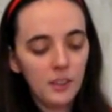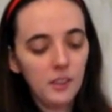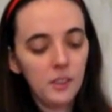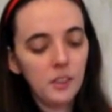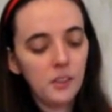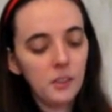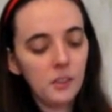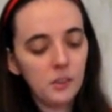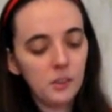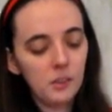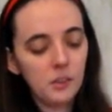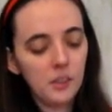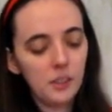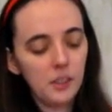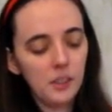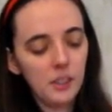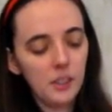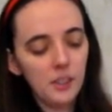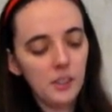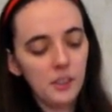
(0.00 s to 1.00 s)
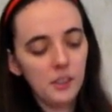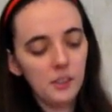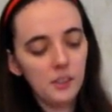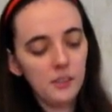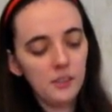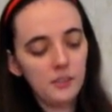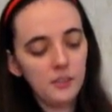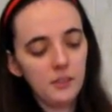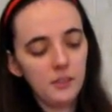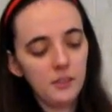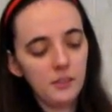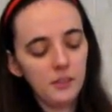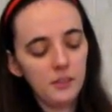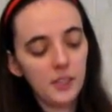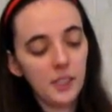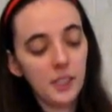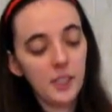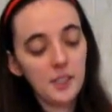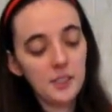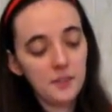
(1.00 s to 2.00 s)
your
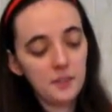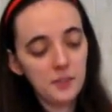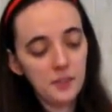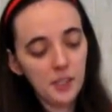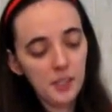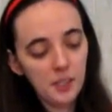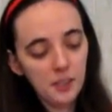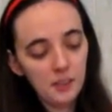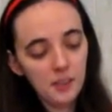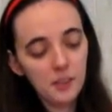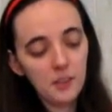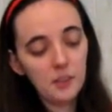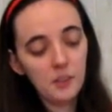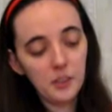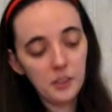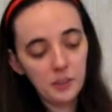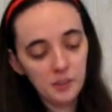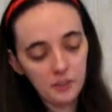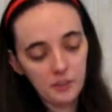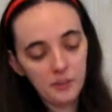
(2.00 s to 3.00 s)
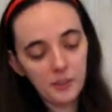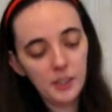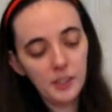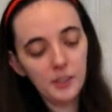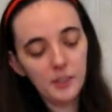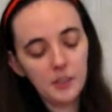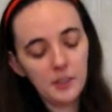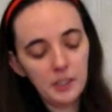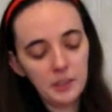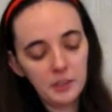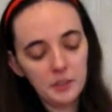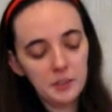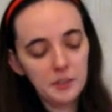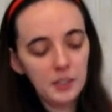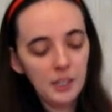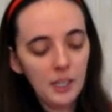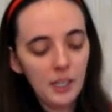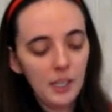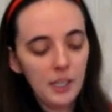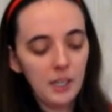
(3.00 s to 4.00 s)
the kid's finger or your fingers.
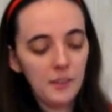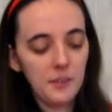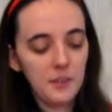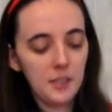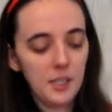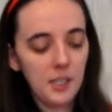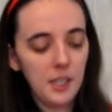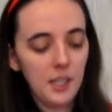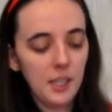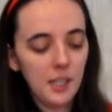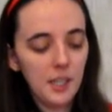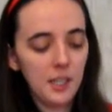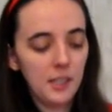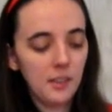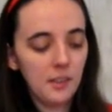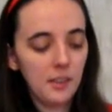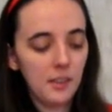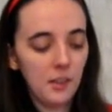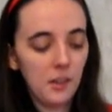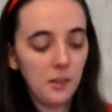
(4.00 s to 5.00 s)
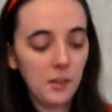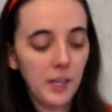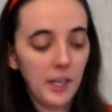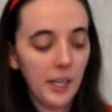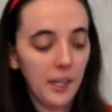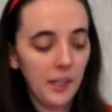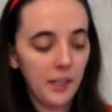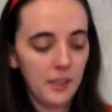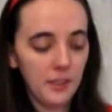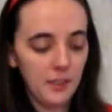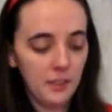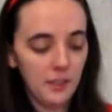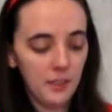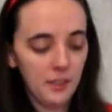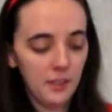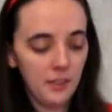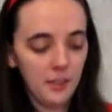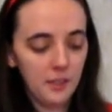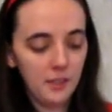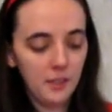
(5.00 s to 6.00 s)
If it's a kid, their whole hand.
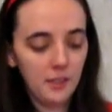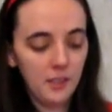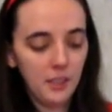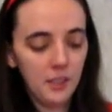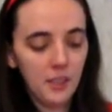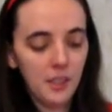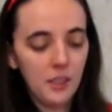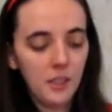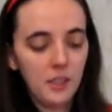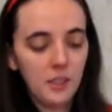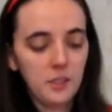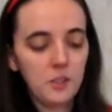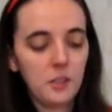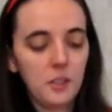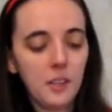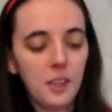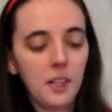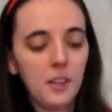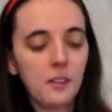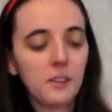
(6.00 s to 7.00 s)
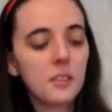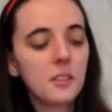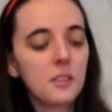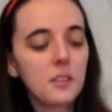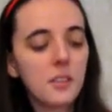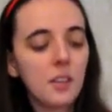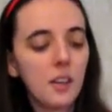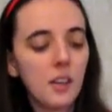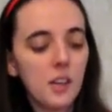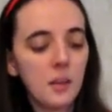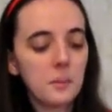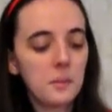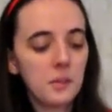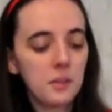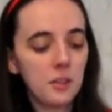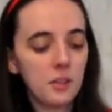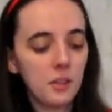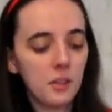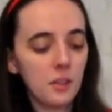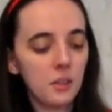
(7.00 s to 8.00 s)
So you get on the top
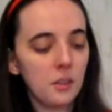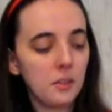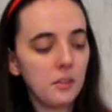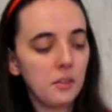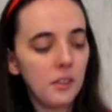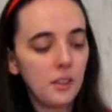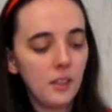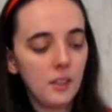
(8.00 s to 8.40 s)
too.